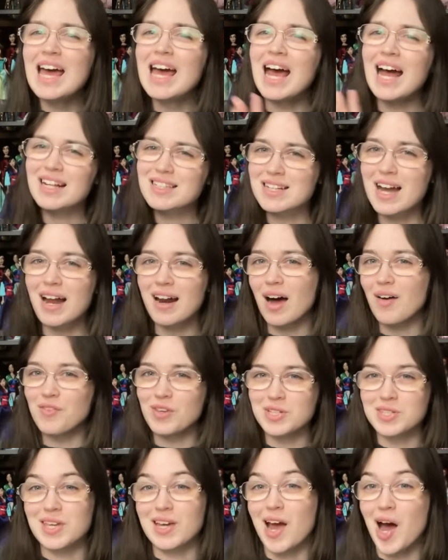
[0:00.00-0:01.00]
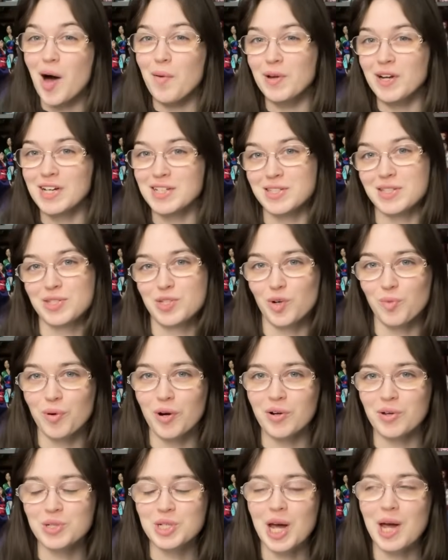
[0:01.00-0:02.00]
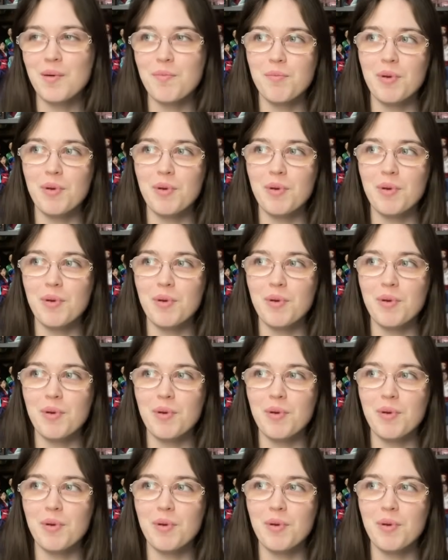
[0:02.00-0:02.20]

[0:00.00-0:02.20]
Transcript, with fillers: it's not obviously common because it's still prototype,